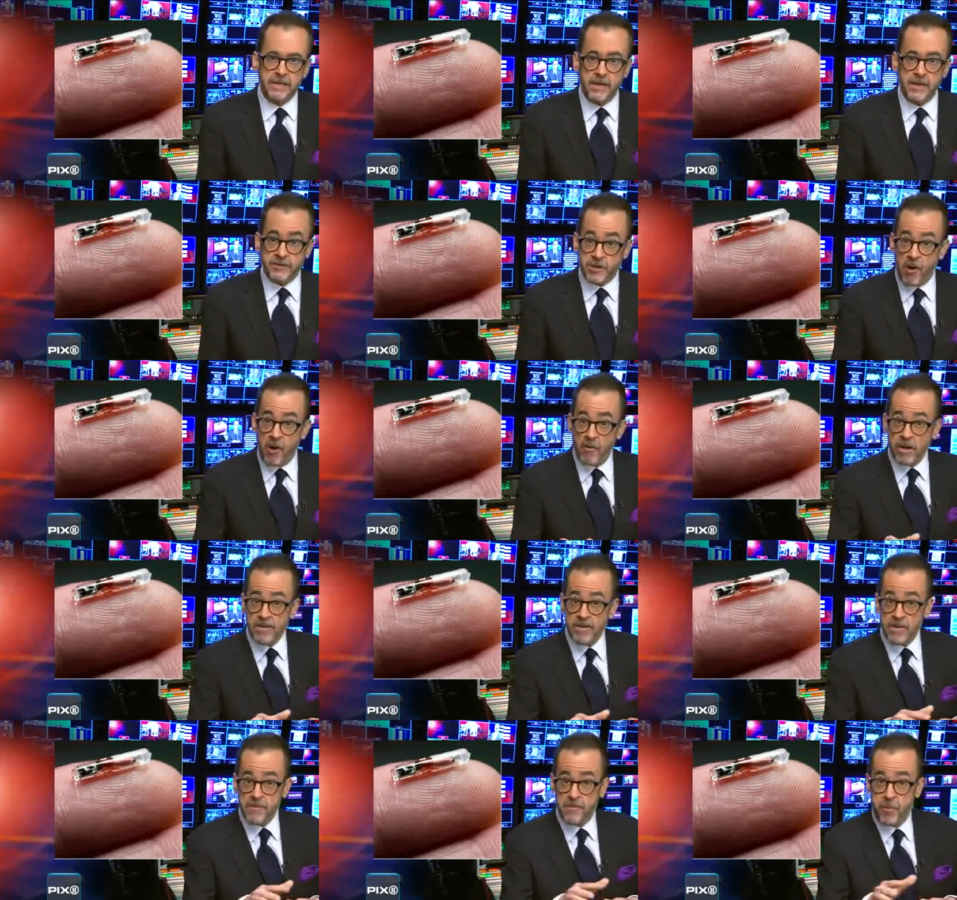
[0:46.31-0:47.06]
It's
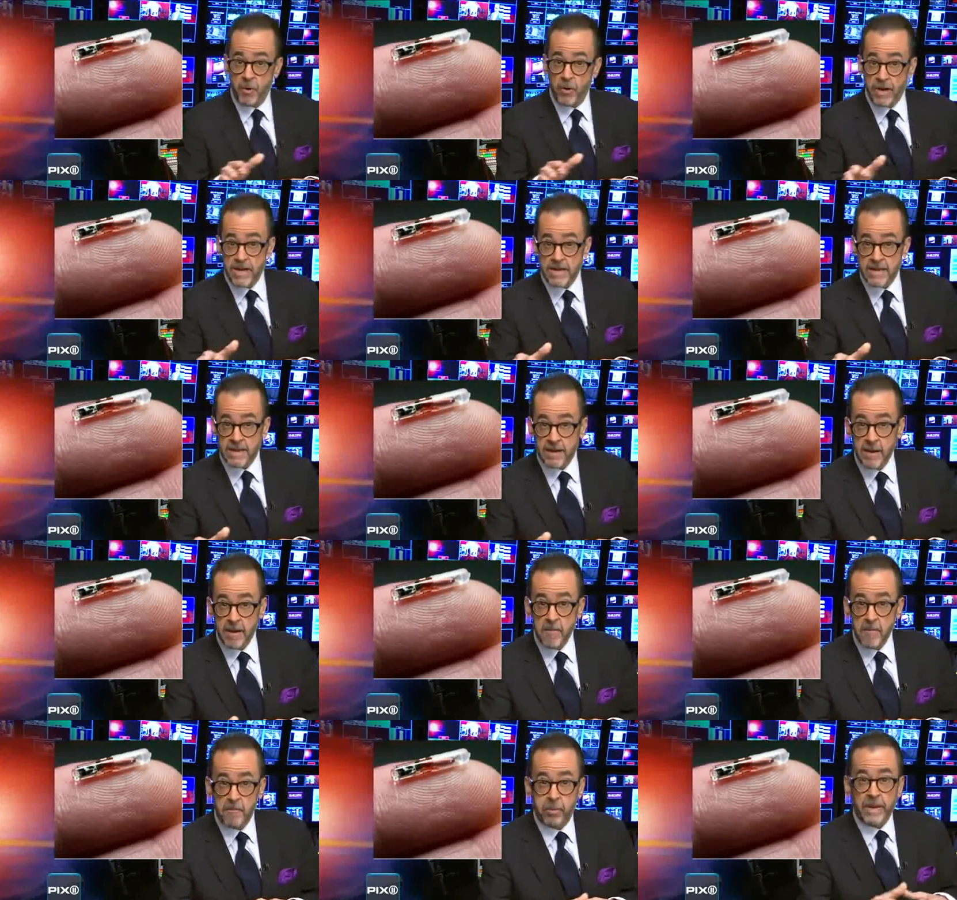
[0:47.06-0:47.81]
already been put in the
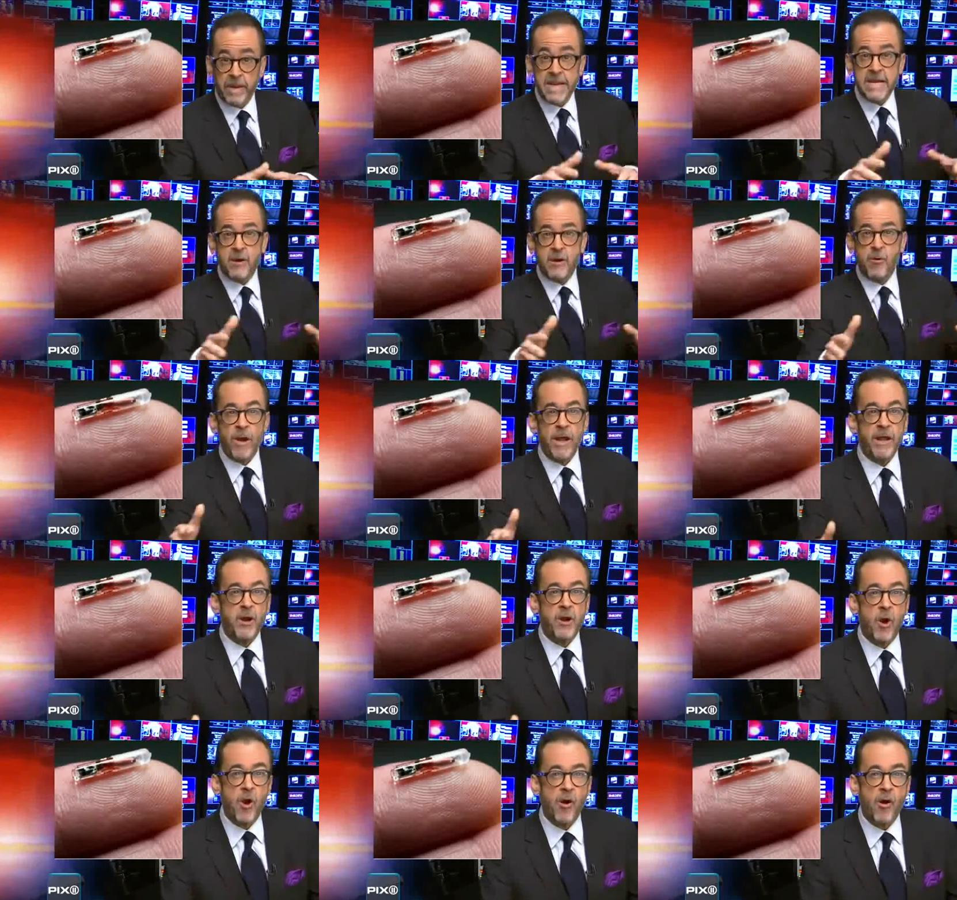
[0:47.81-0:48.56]
Blink
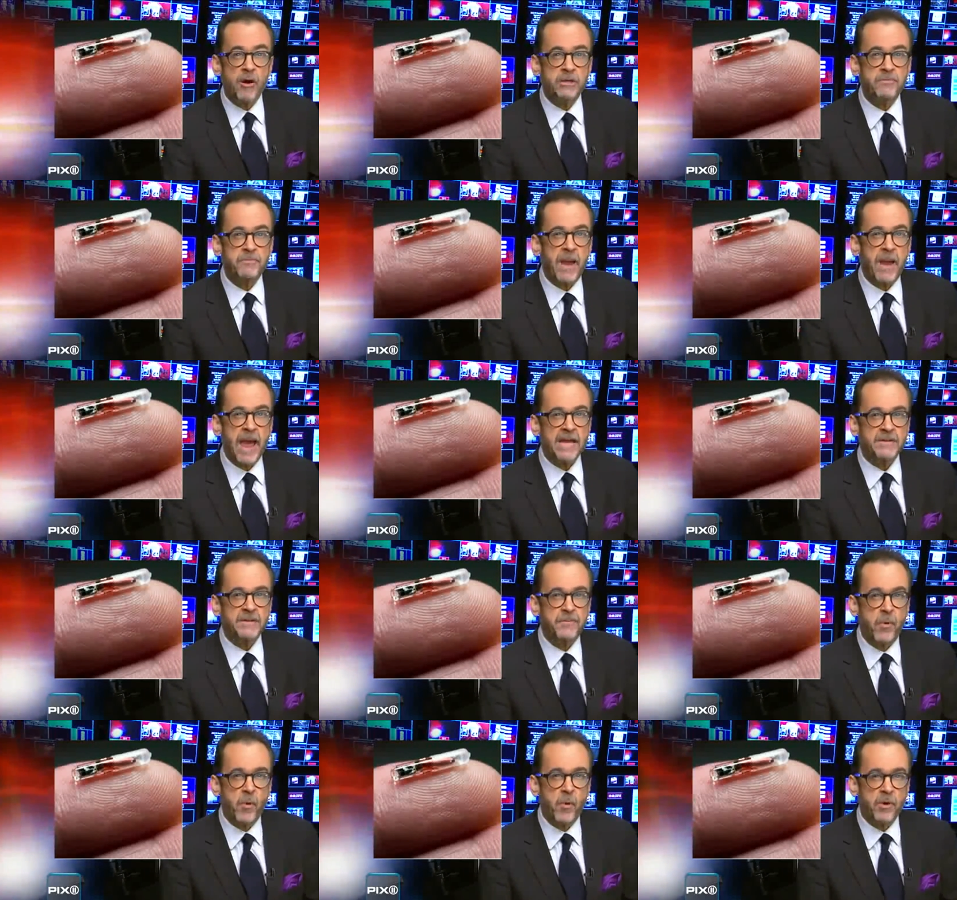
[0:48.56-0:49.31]
credit cards,
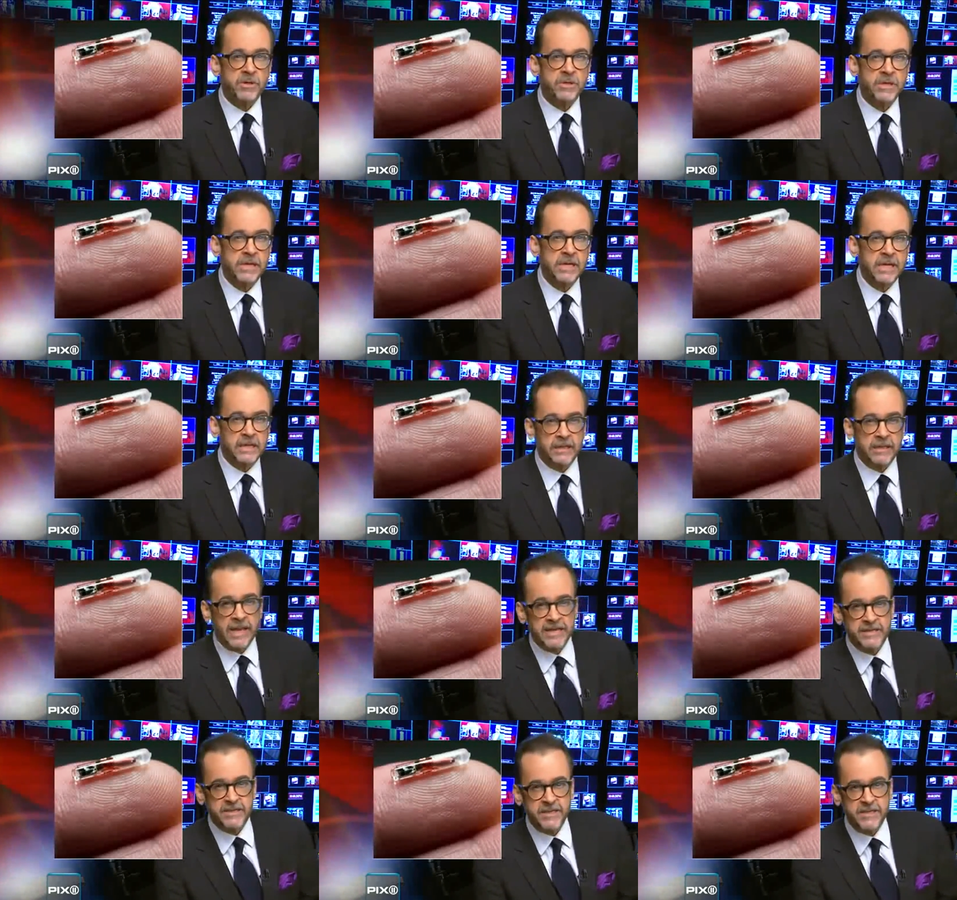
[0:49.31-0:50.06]
passports,
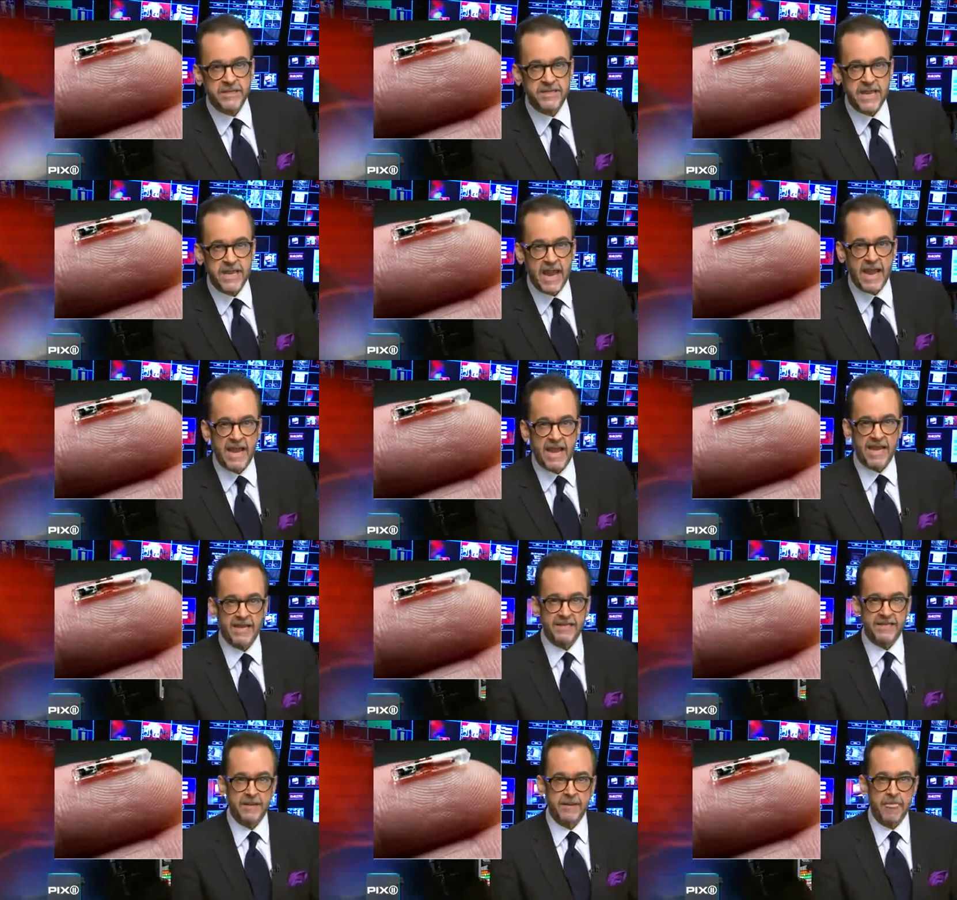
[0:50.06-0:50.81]
license
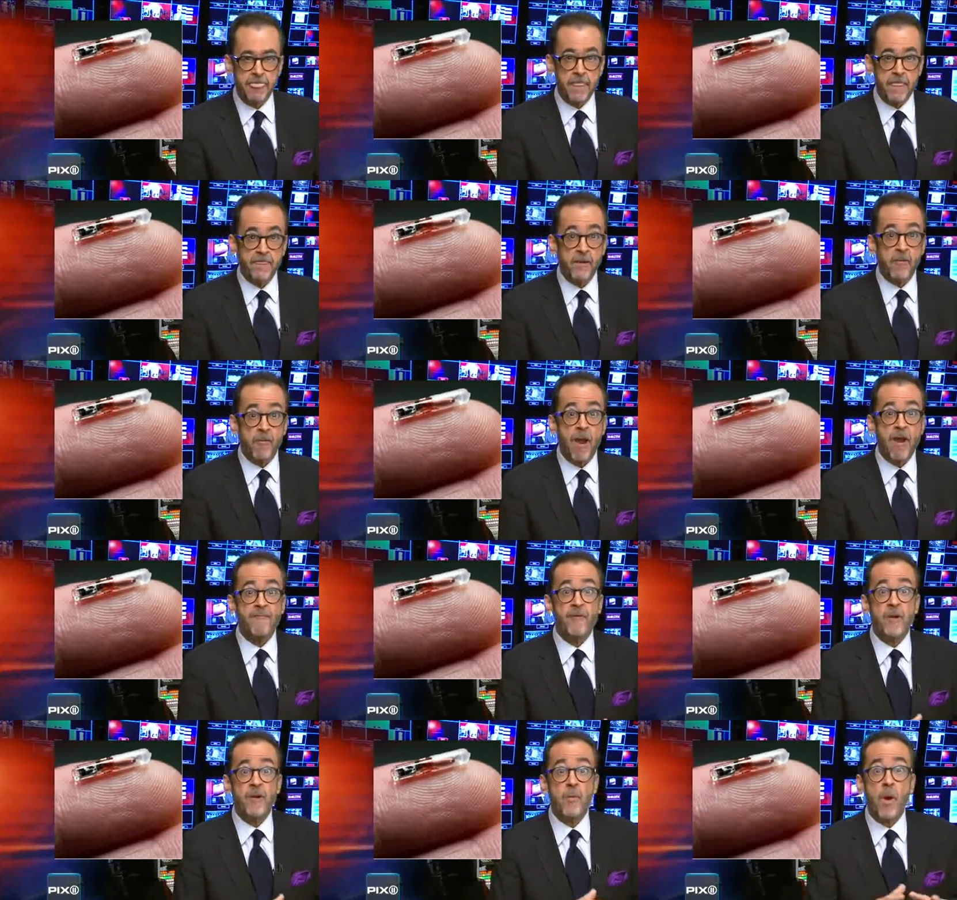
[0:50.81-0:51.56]
tags. They're
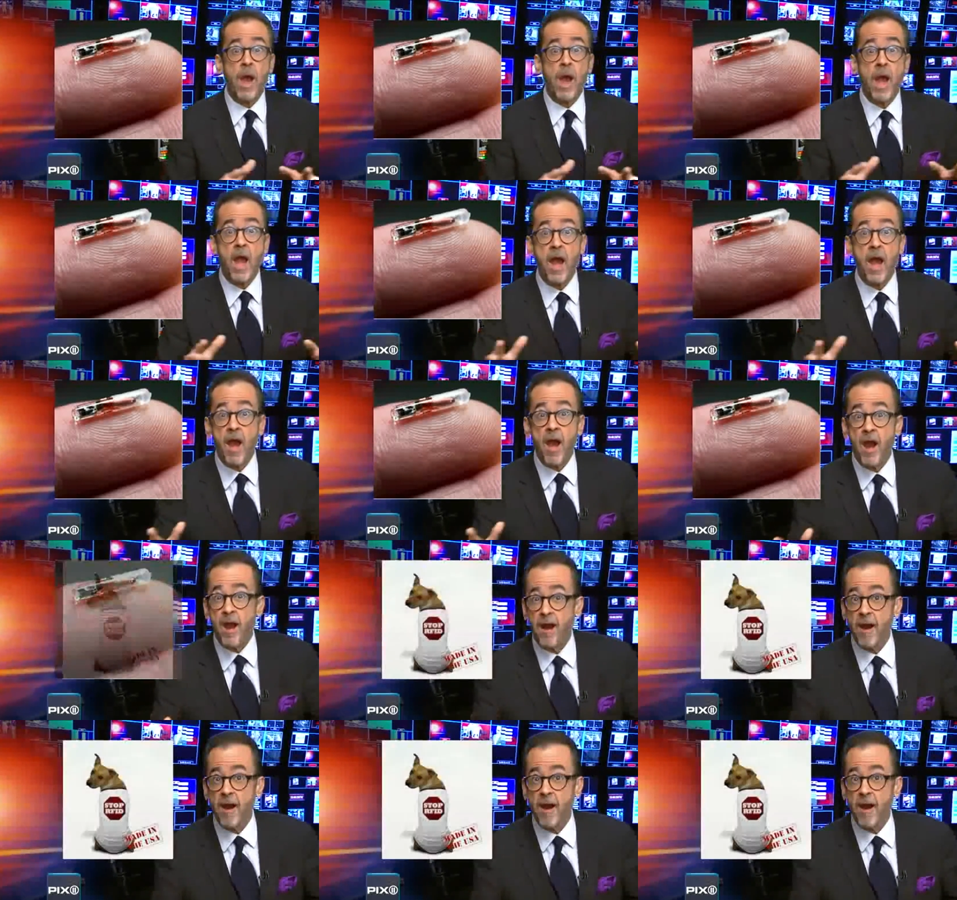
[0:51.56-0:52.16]
everywhere.